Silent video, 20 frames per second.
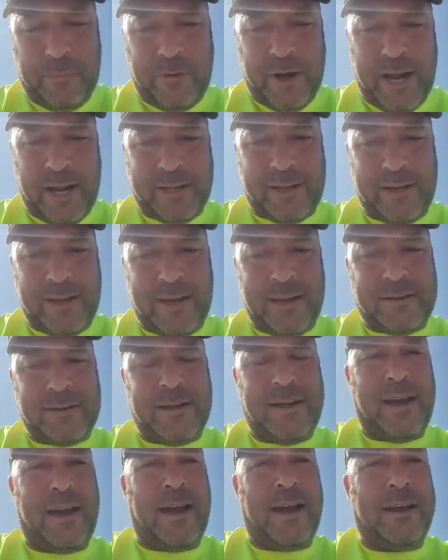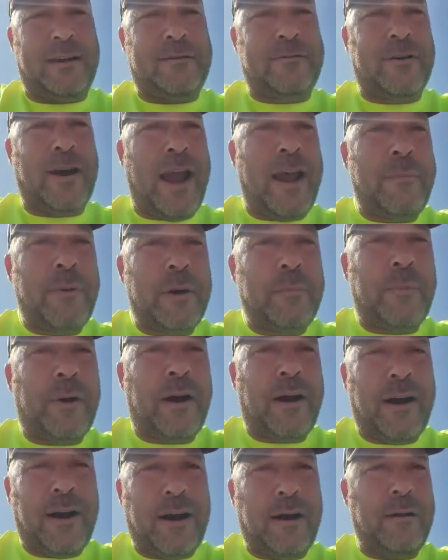bracket, a grabber
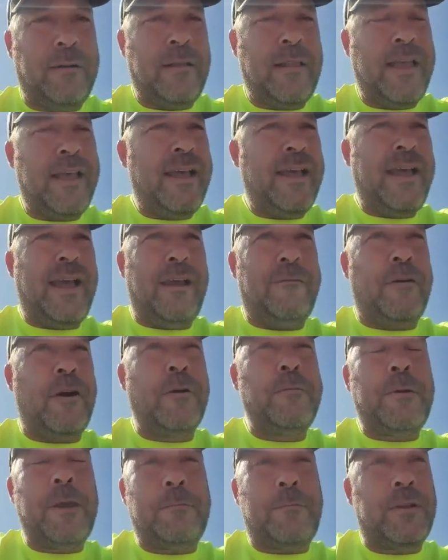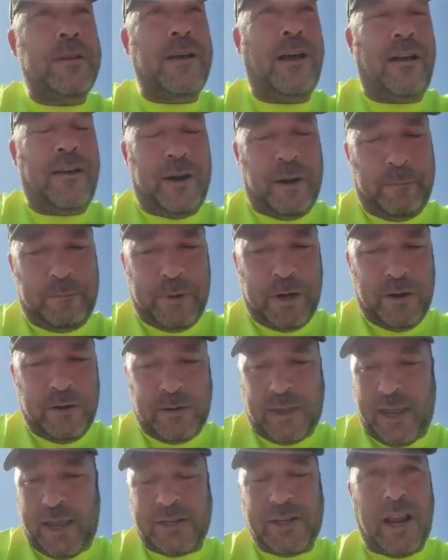bar. I've heard people call it a
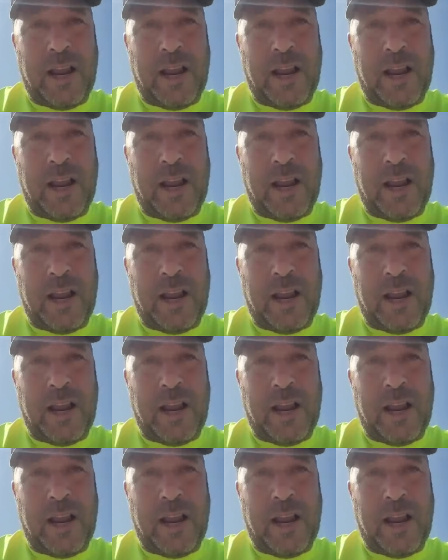birdcage.